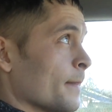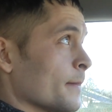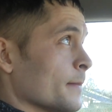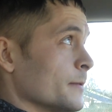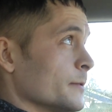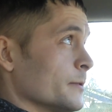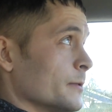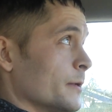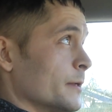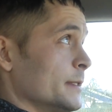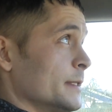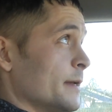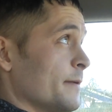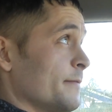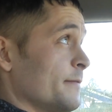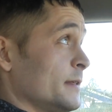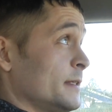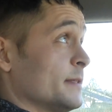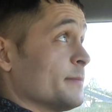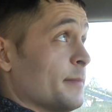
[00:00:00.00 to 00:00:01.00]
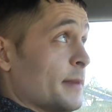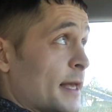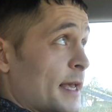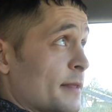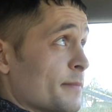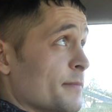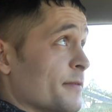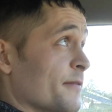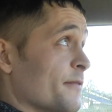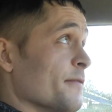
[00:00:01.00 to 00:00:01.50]
So as I've
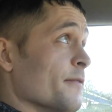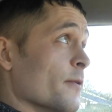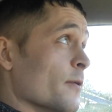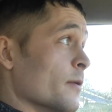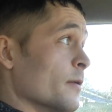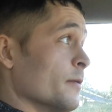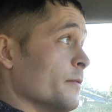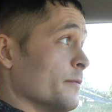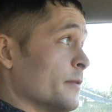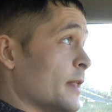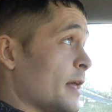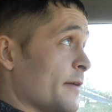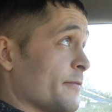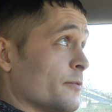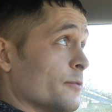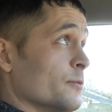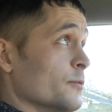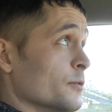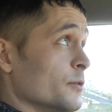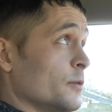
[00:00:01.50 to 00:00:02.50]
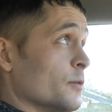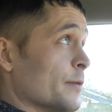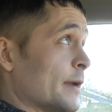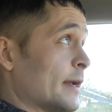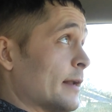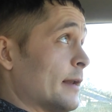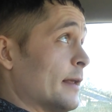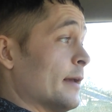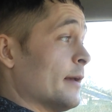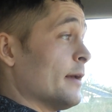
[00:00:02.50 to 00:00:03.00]
explained before, we'll have to do it
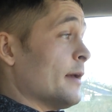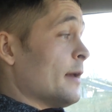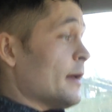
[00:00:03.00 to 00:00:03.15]
quickly.